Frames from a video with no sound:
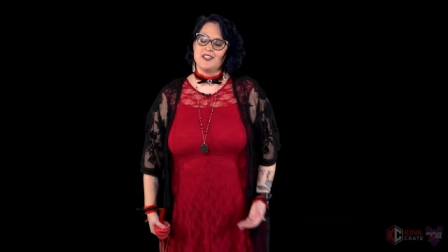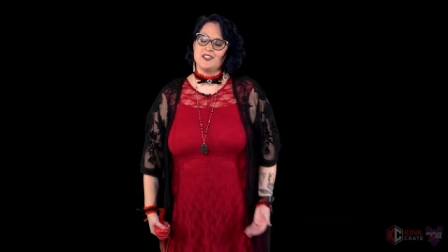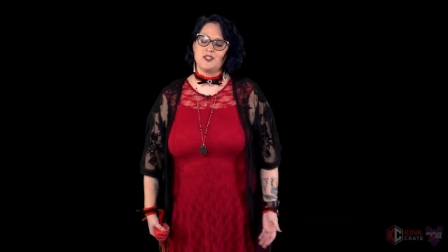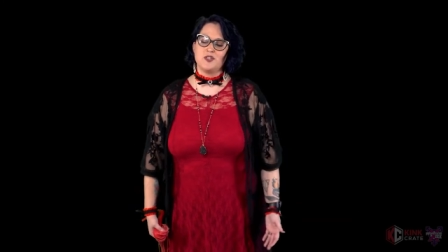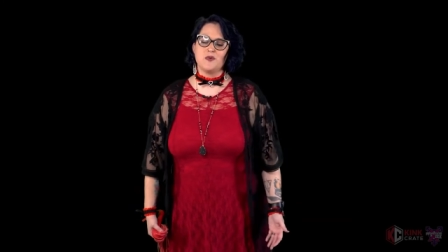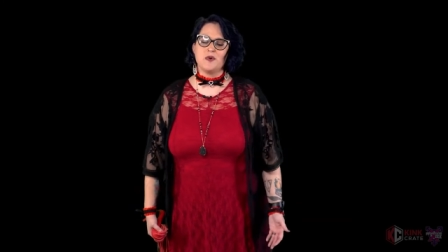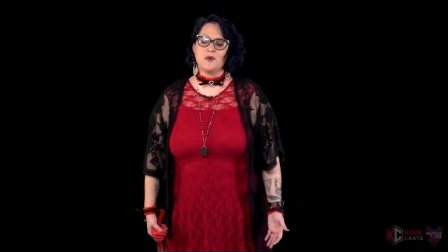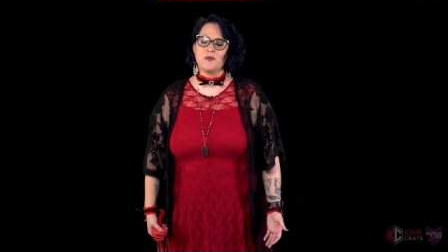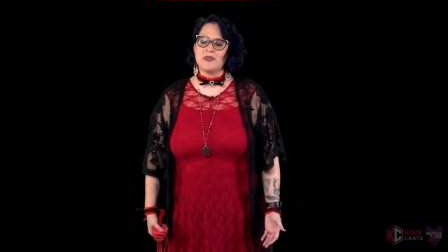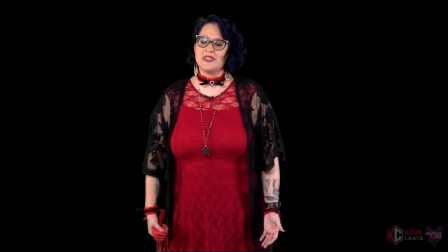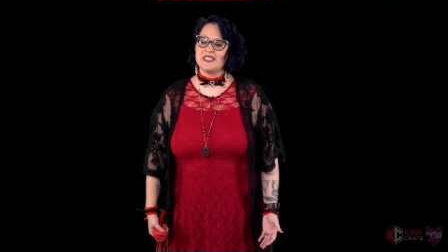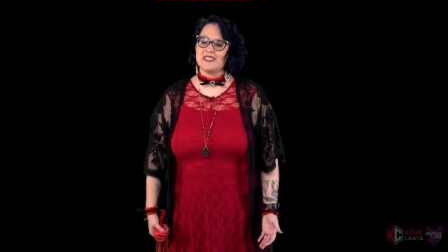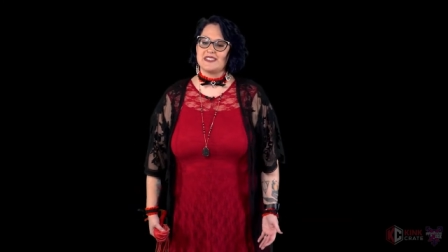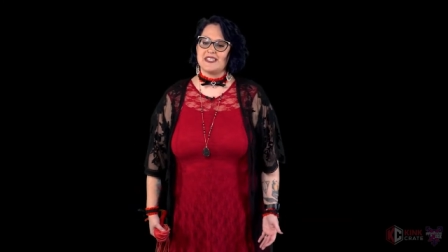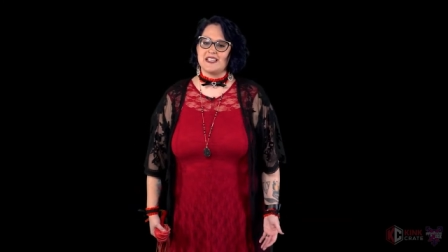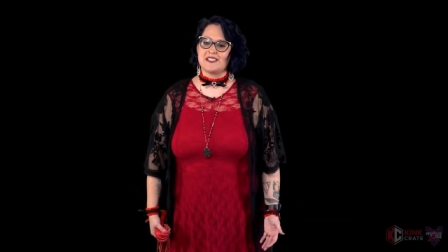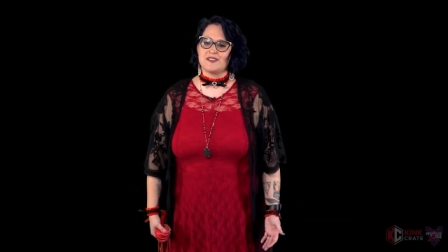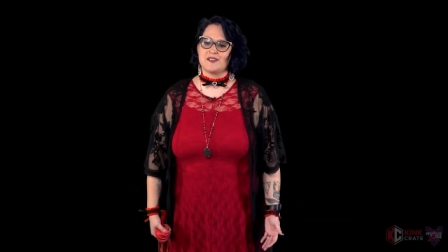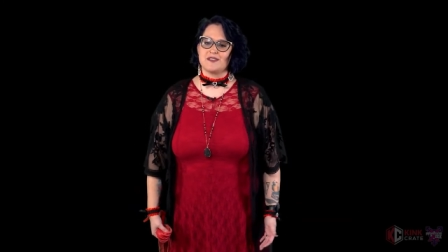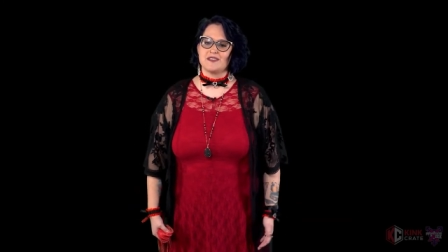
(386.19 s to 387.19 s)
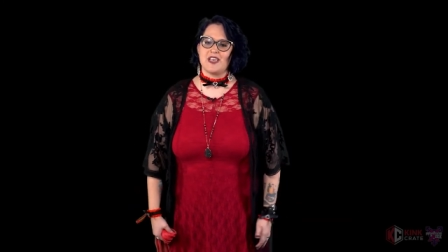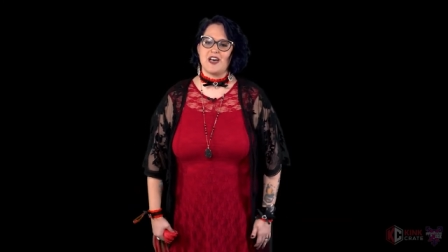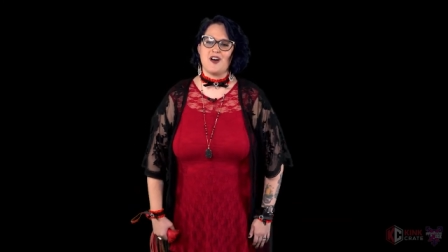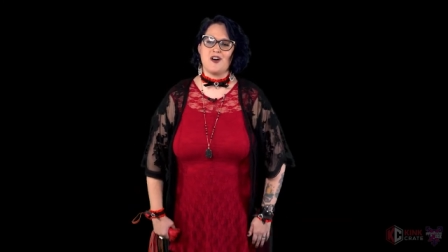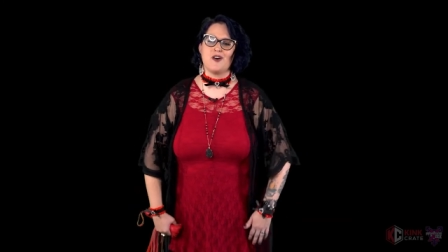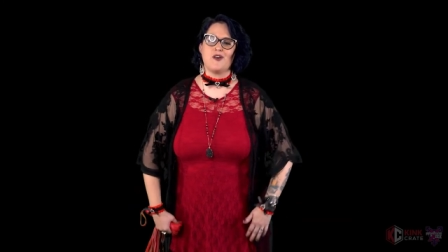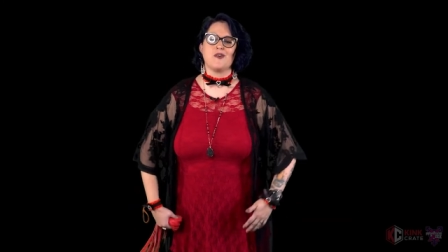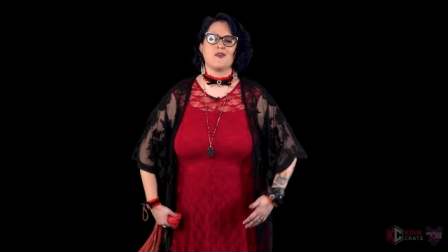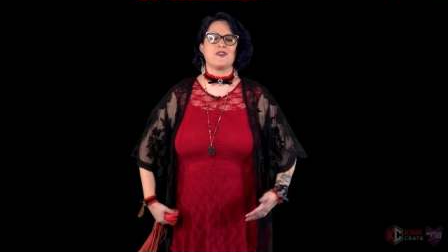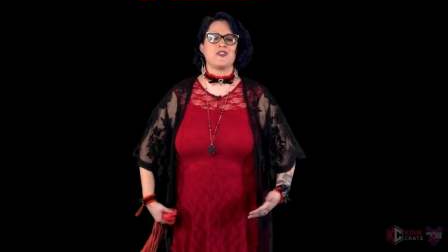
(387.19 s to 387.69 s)
Do it when the stakes are
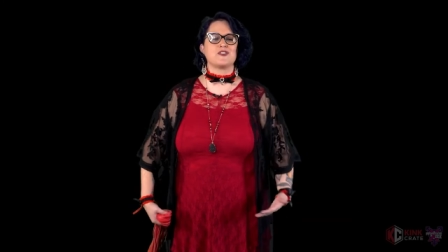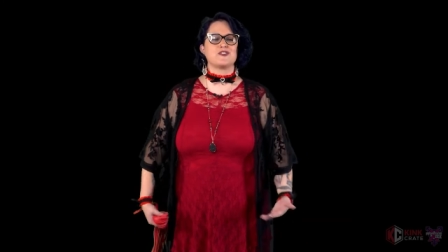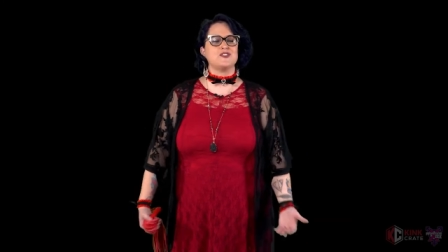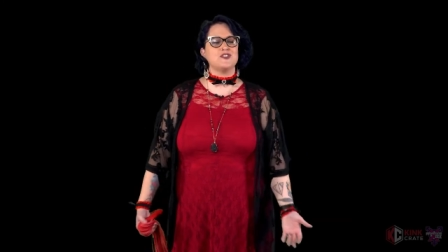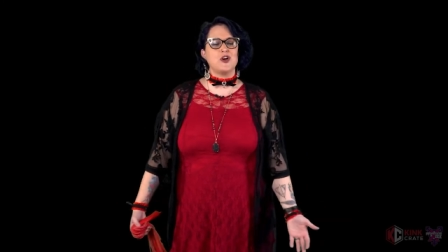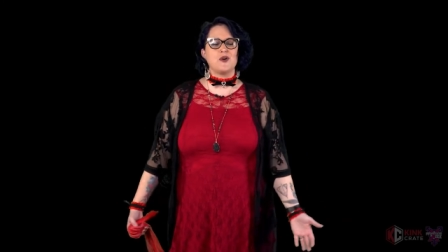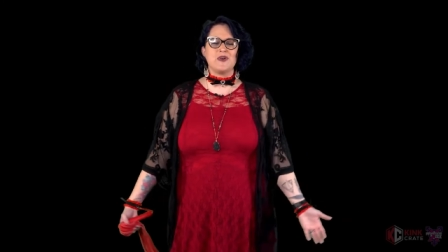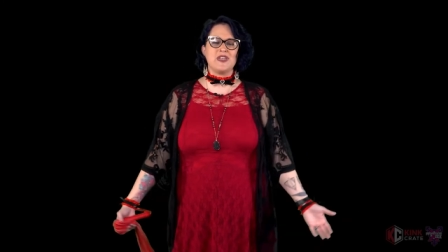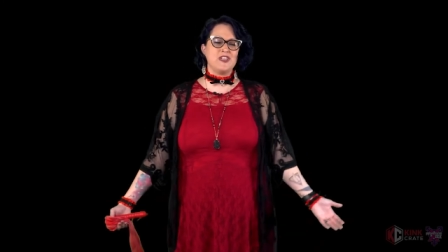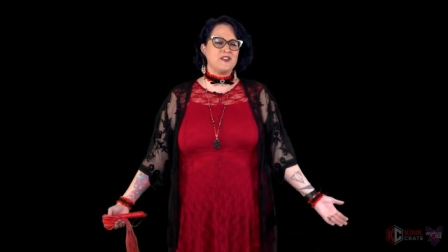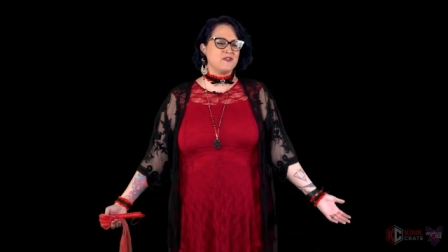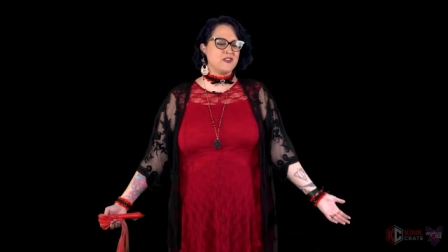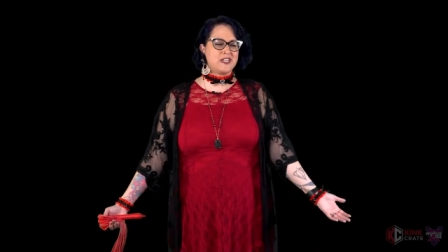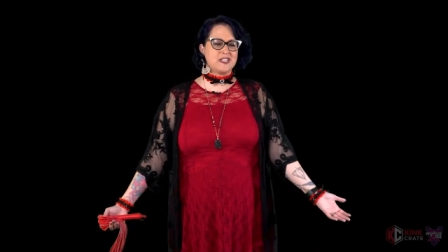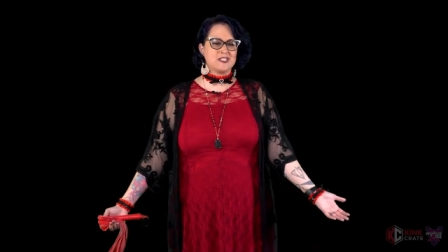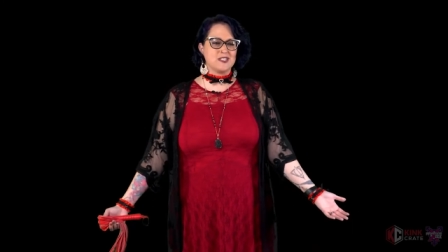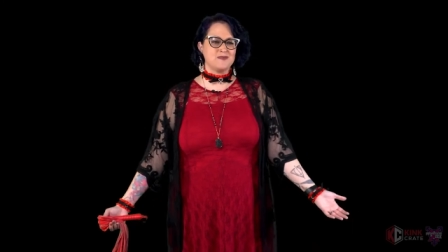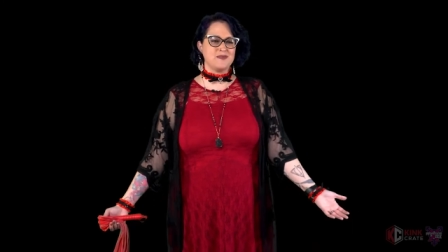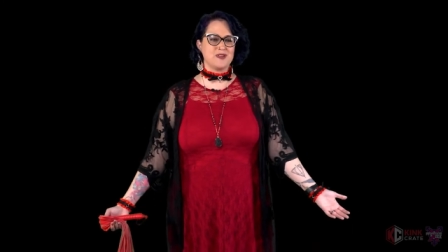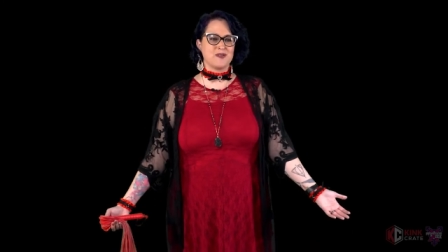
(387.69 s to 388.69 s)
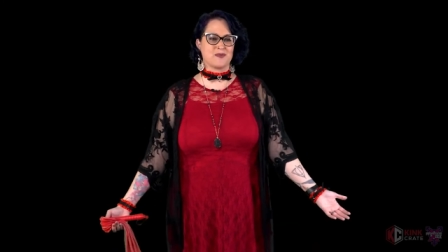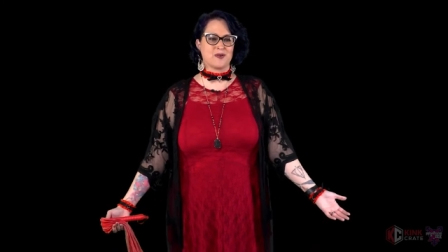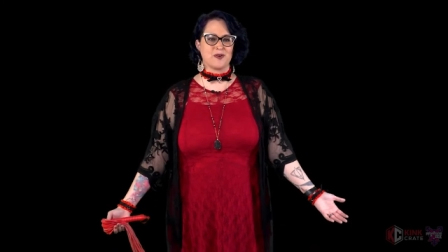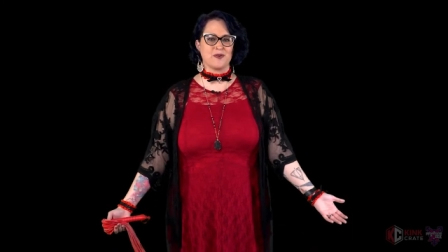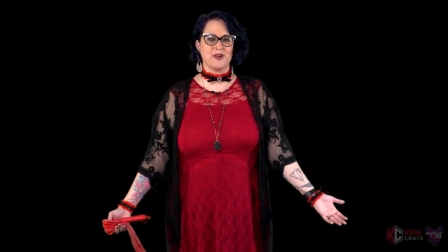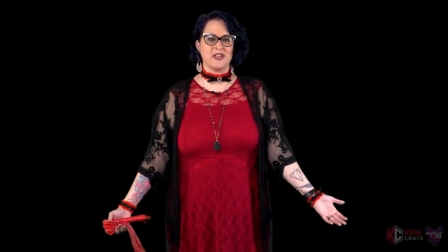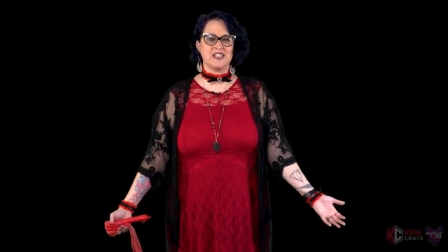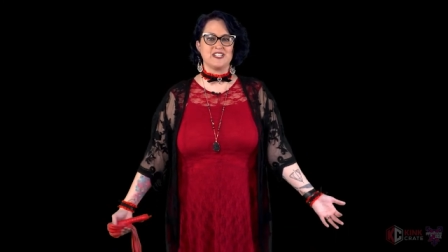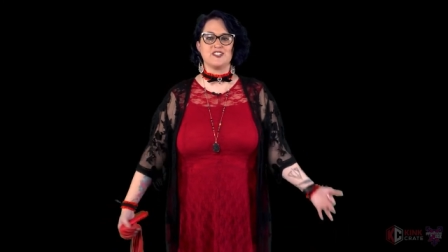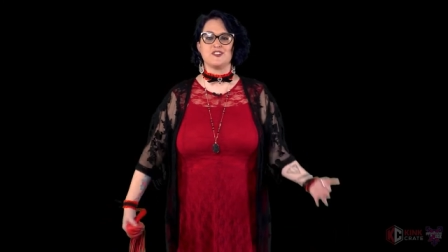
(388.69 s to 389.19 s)
low. There's no evening to be
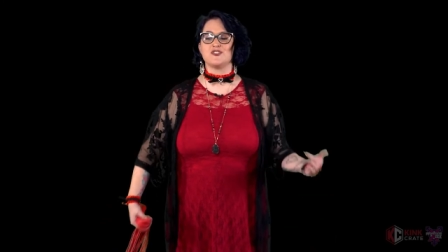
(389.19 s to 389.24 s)
ruined.